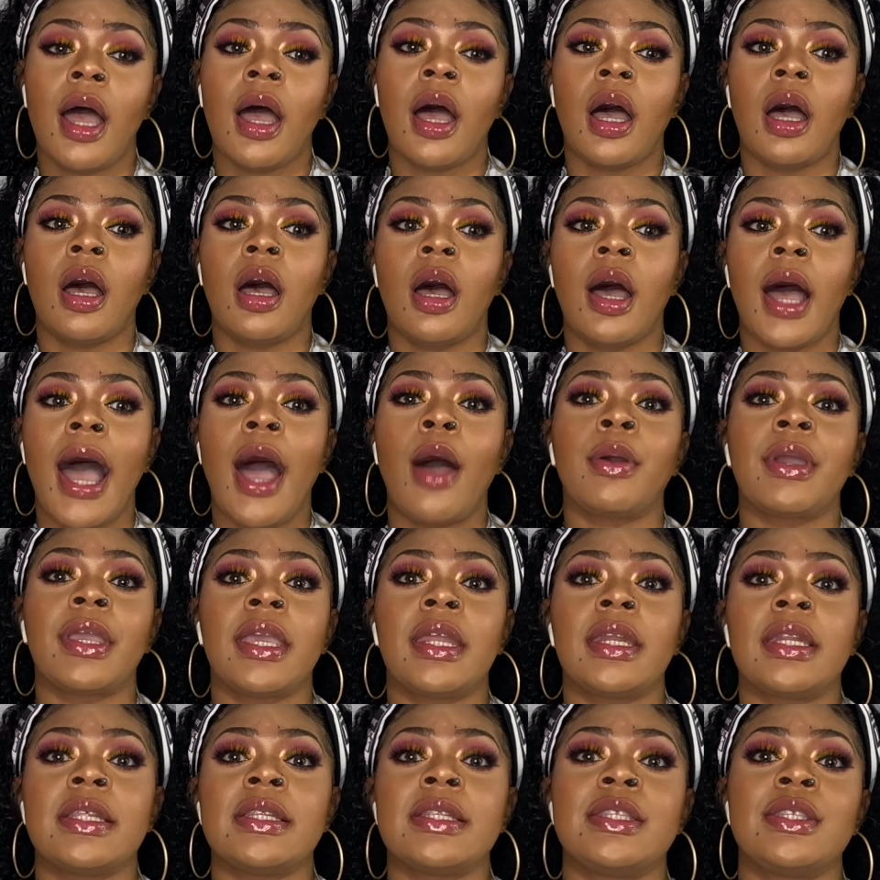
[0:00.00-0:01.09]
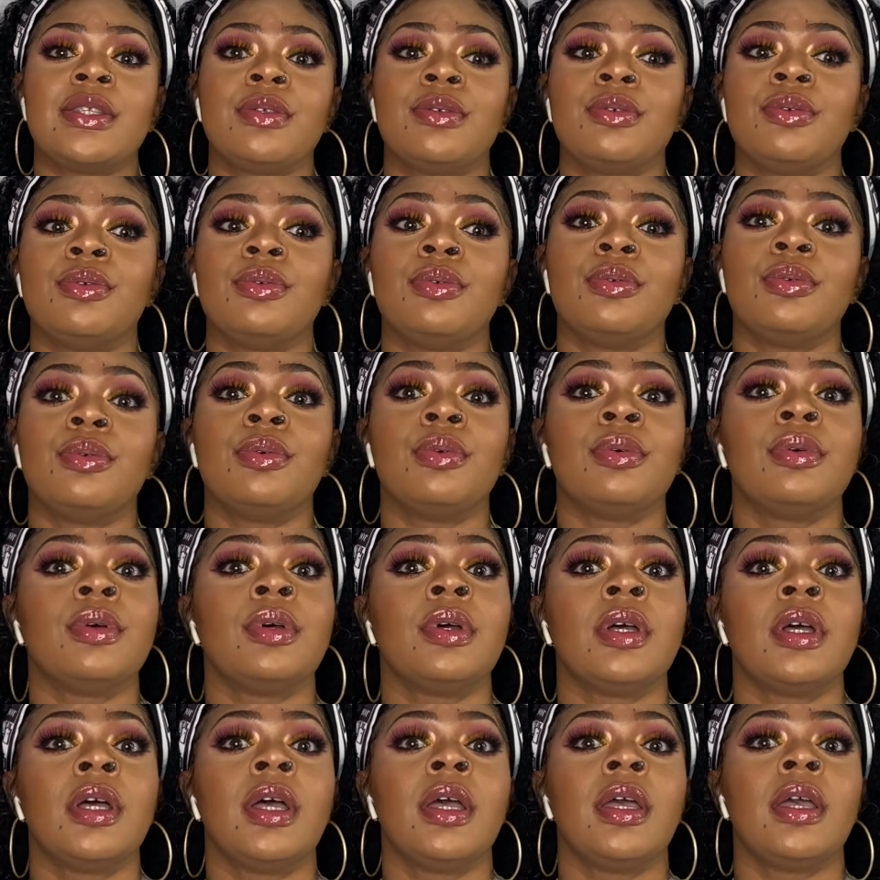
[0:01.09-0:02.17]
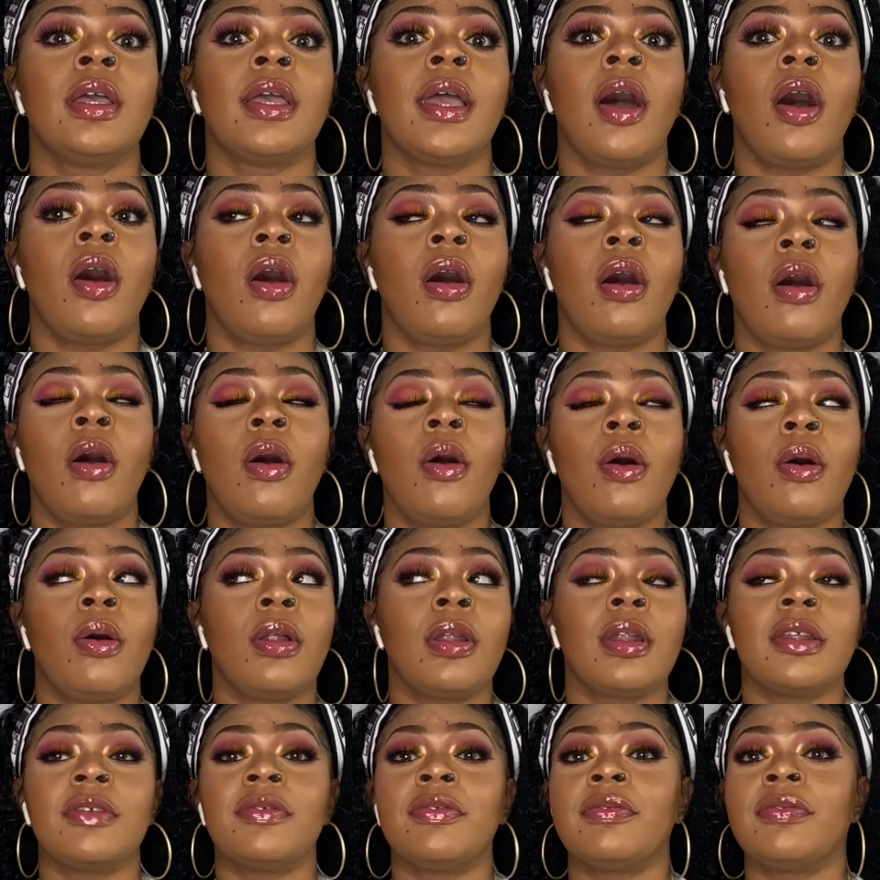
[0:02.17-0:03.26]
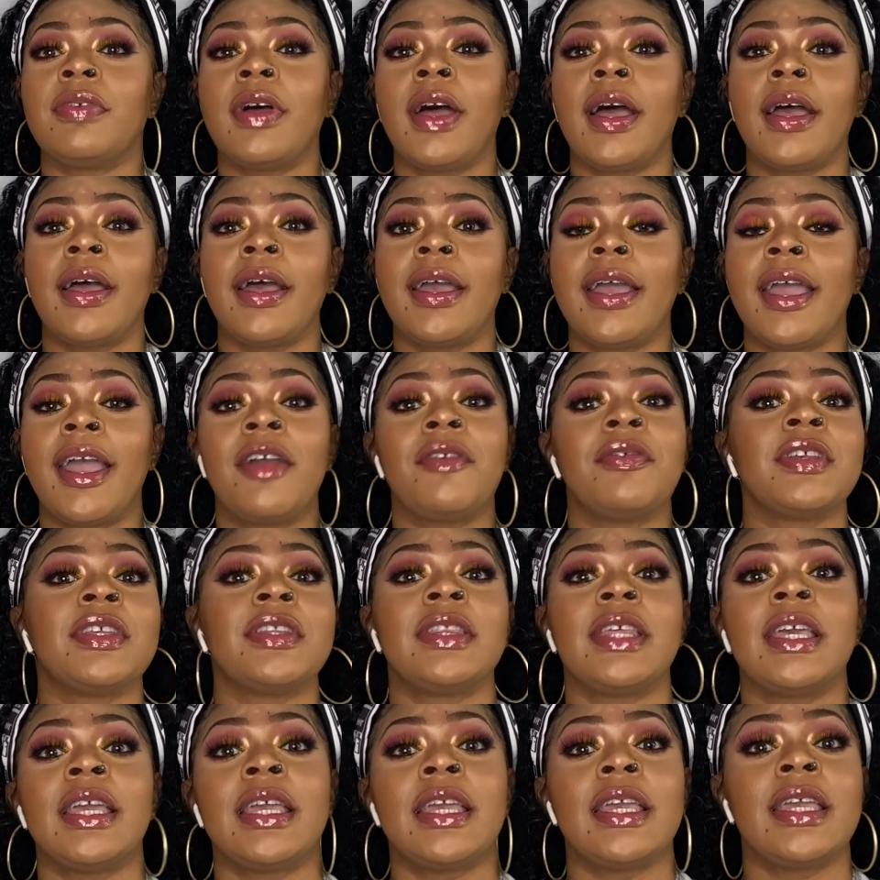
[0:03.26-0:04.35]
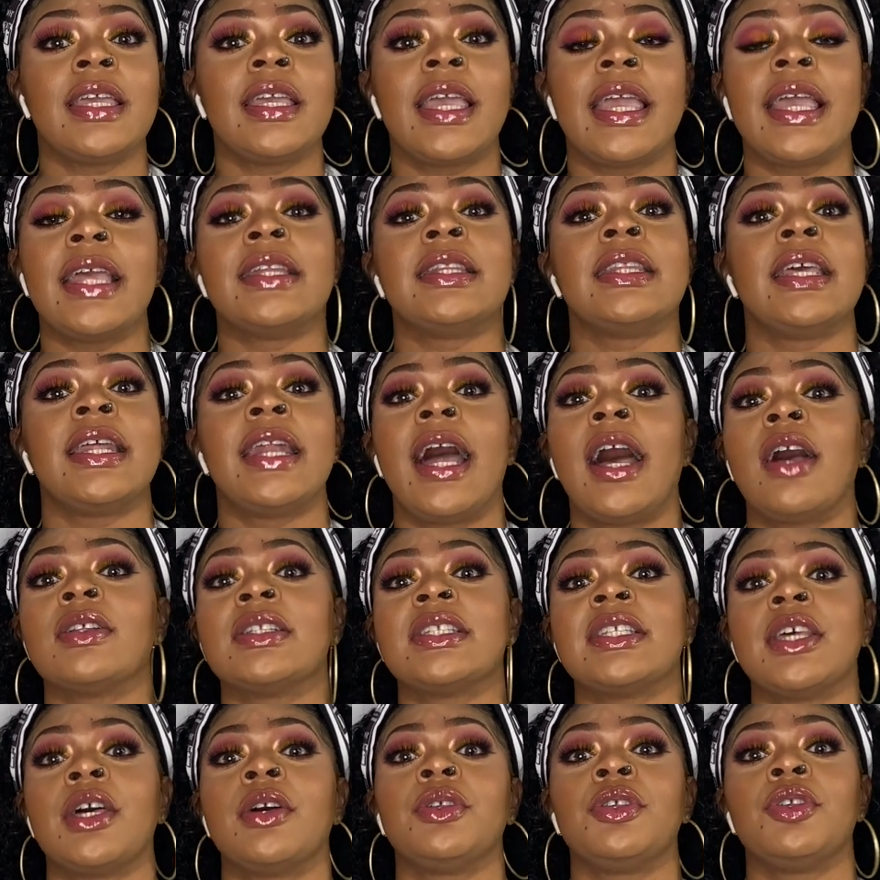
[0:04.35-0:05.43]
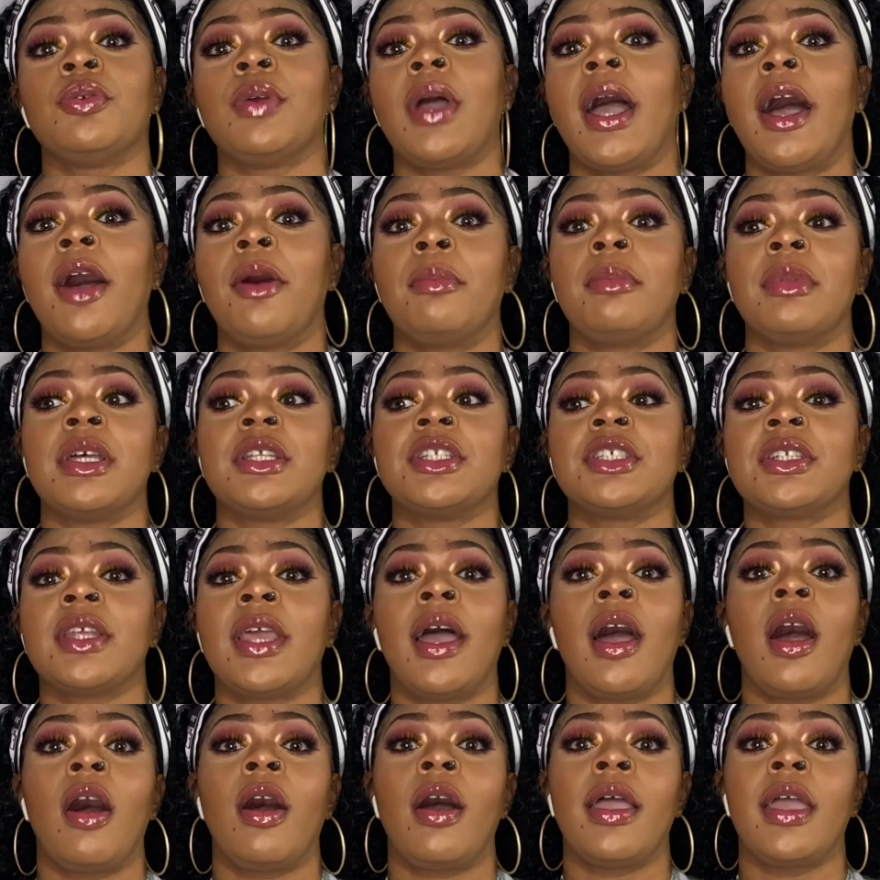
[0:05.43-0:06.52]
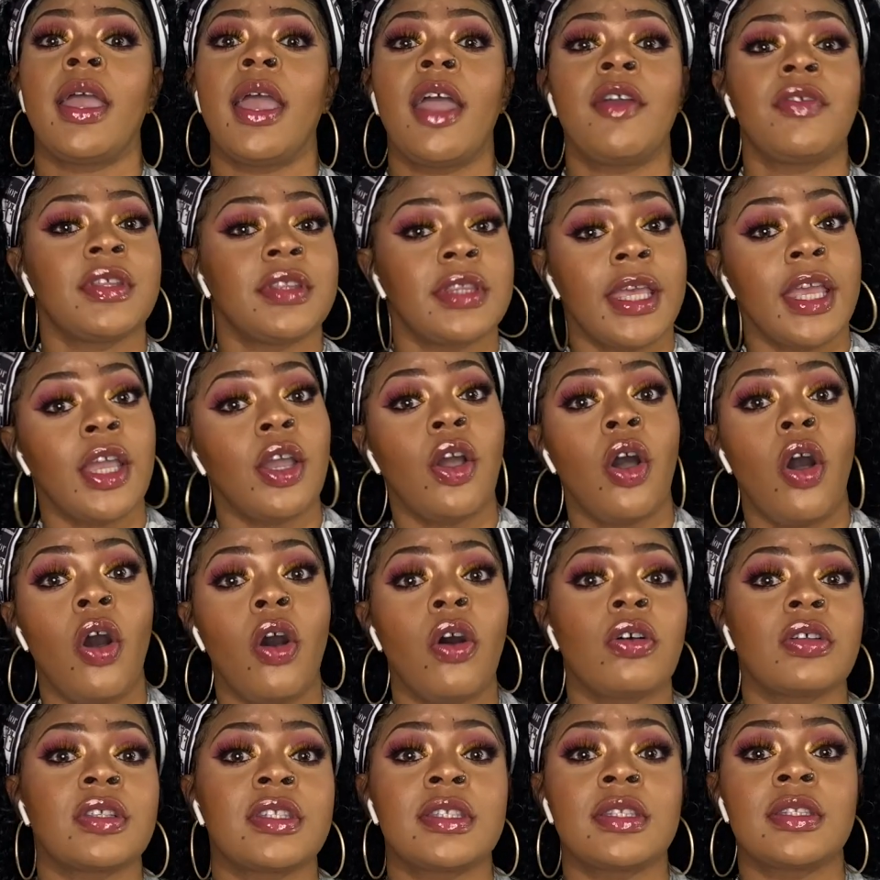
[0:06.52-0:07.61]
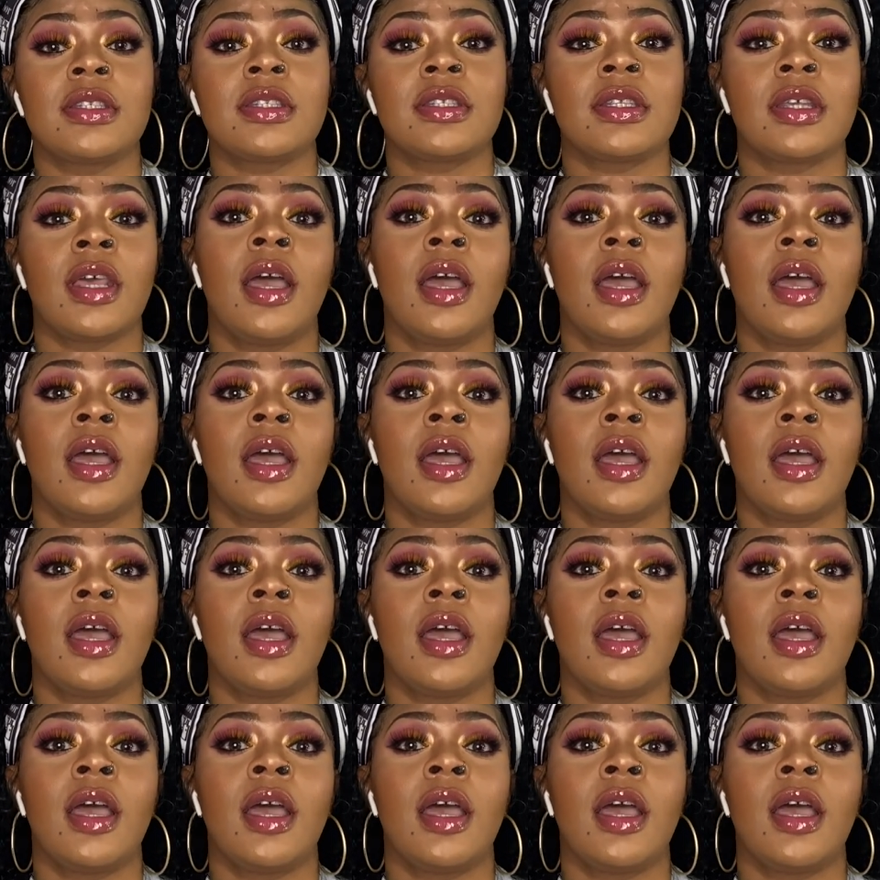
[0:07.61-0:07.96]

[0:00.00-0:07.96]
I'll get into all of everything, and then I'll tell you how much everything costs